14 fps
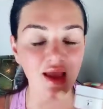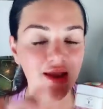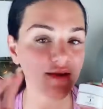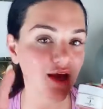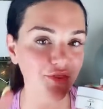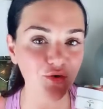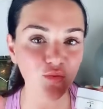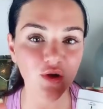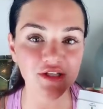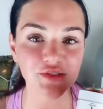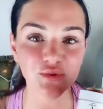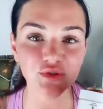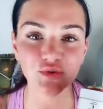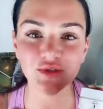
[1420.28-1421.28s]
and other
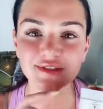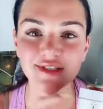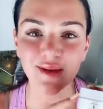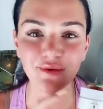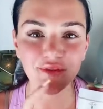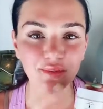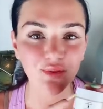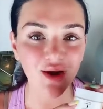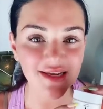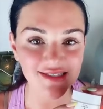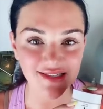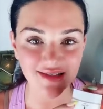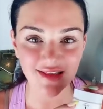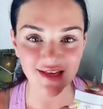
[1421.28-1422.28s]
ones which were double the
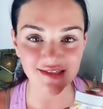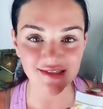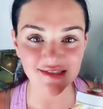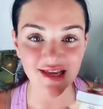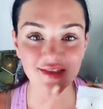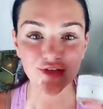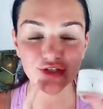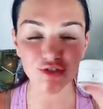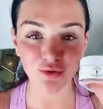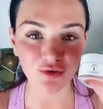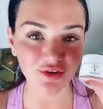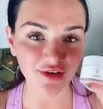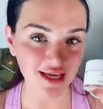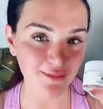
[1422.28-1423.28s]
price of this. And the
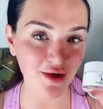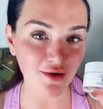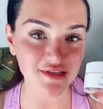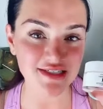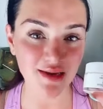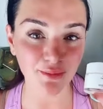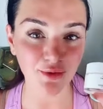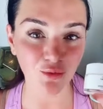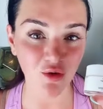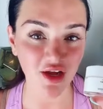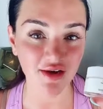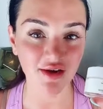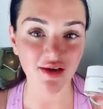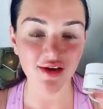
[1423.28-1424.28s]
Joker came out as
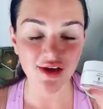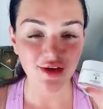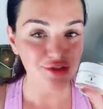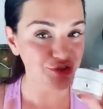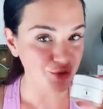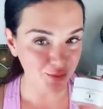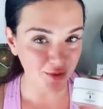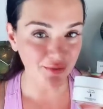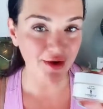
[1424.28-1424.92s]
#1. Super